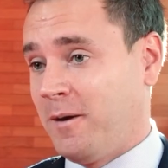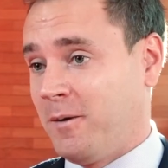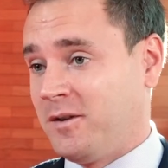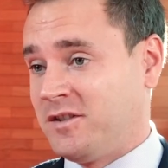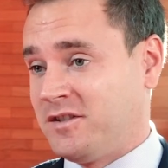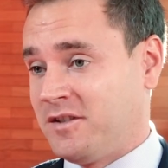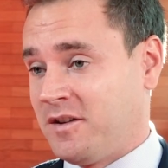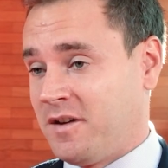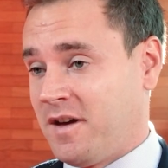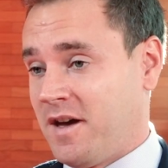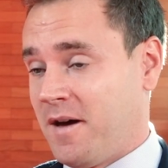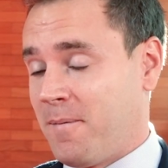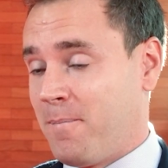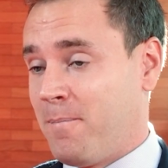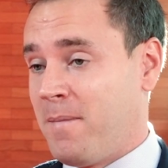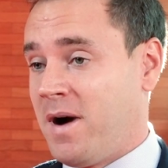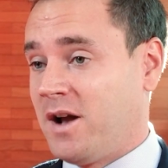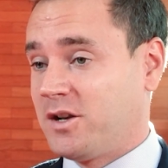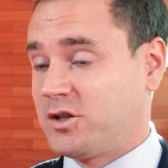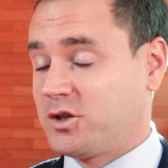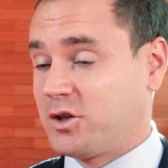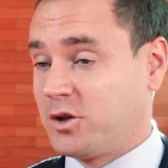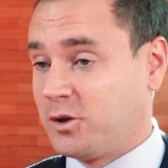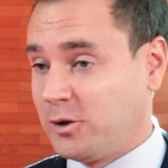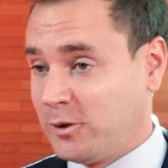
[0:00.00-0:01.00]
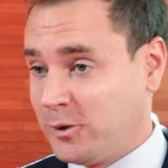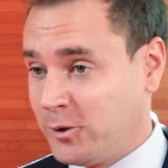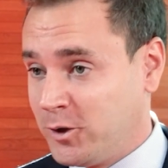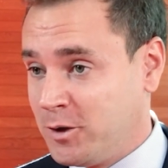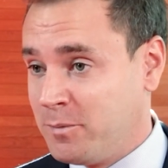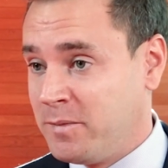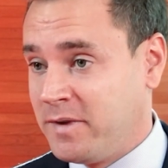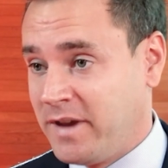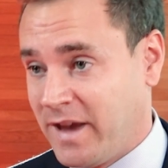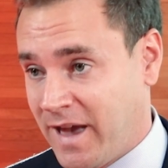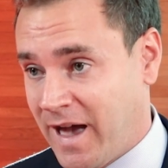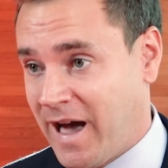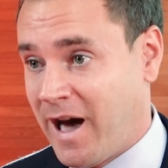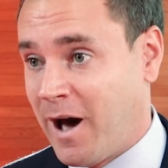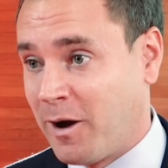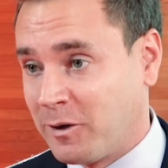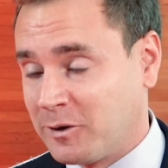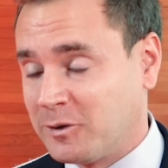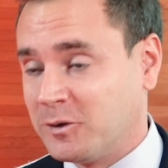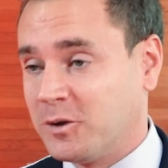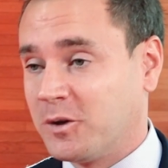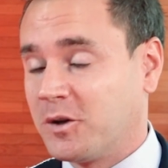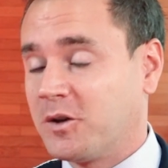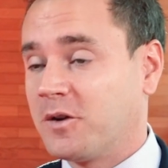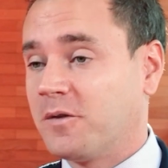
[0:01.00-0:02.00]
there is a much gloomier
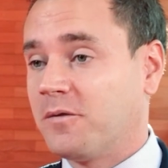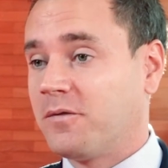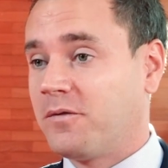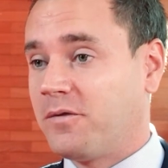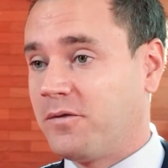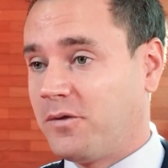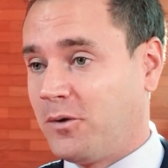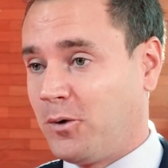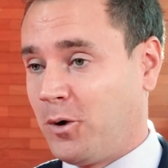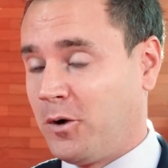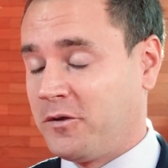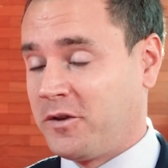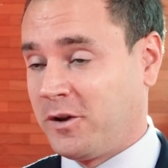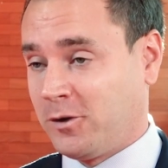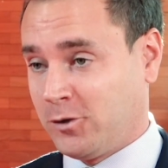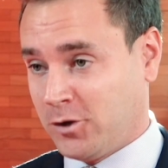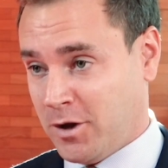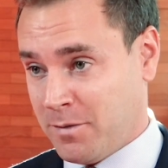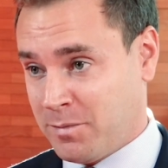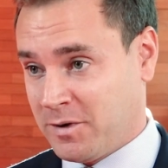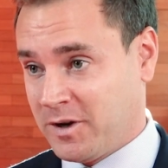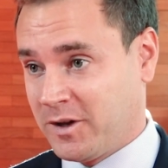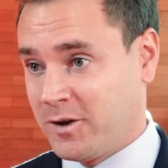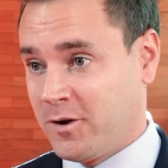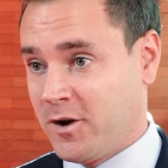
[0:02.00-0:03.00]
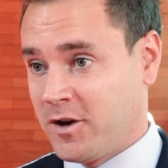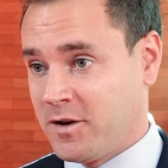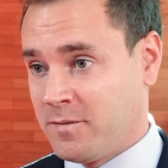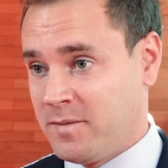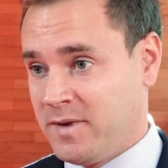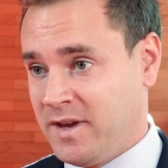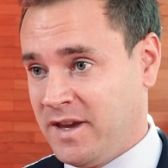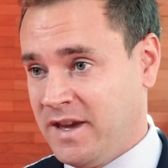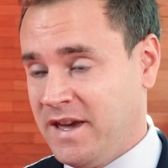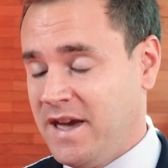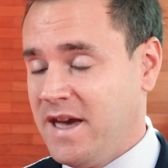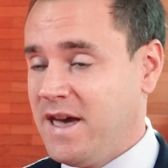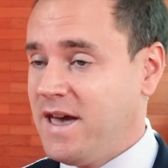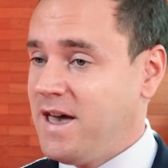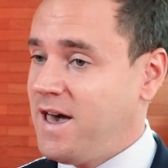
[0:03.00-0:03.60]
outlook for the global economy